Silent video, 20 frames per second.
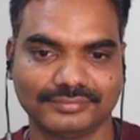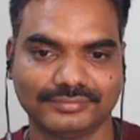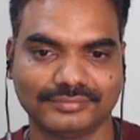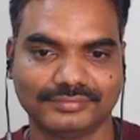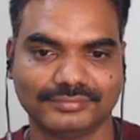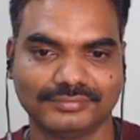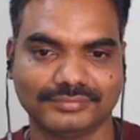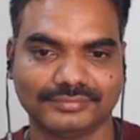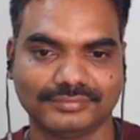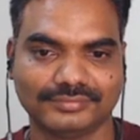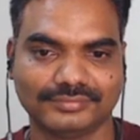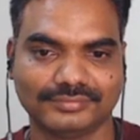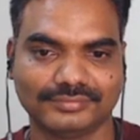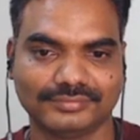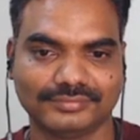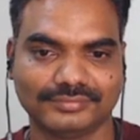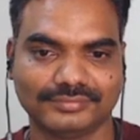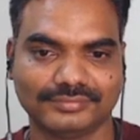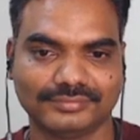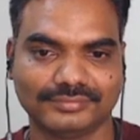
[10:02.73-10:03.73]

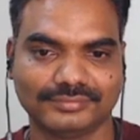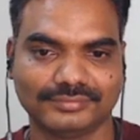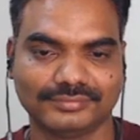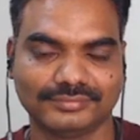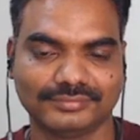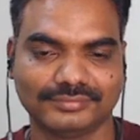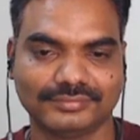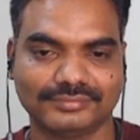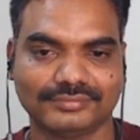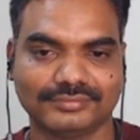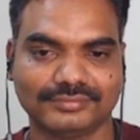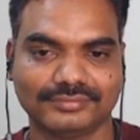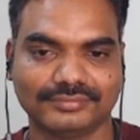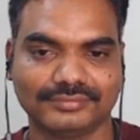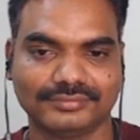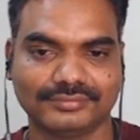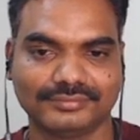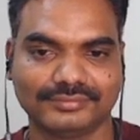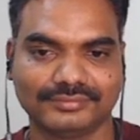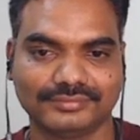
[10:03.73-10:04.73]

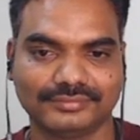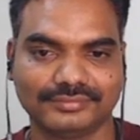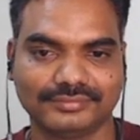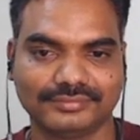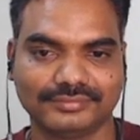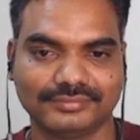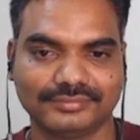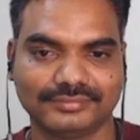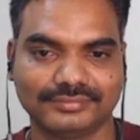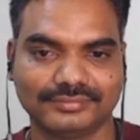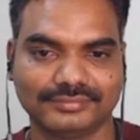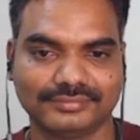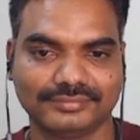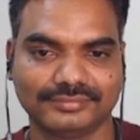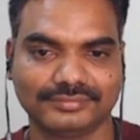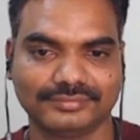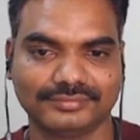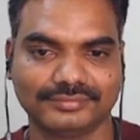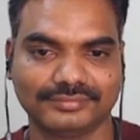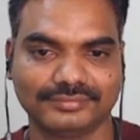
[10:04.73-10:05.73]

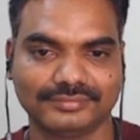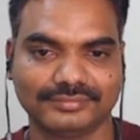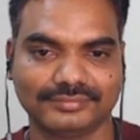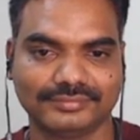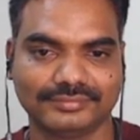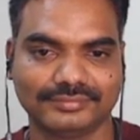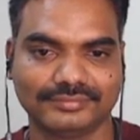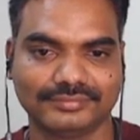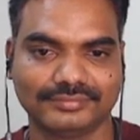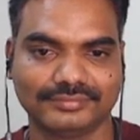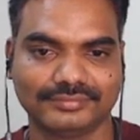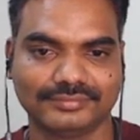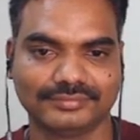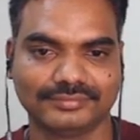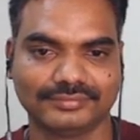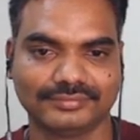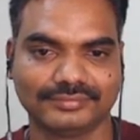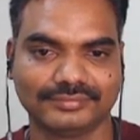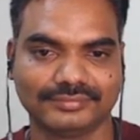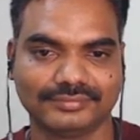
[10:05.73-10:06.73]

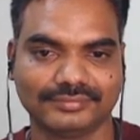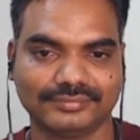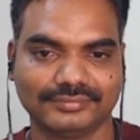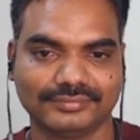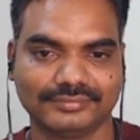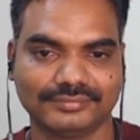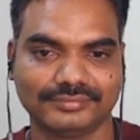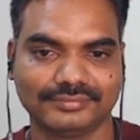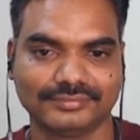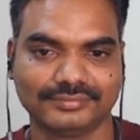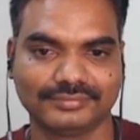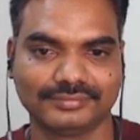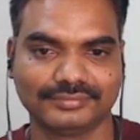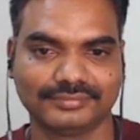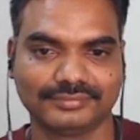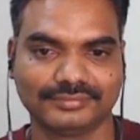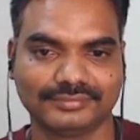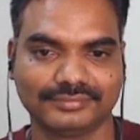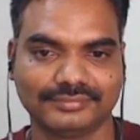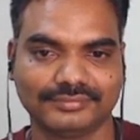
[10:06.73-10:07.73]

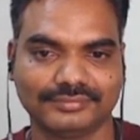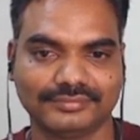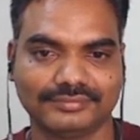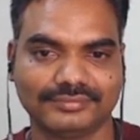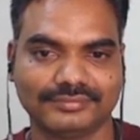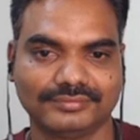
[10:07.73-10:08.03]
The person shown says nothing.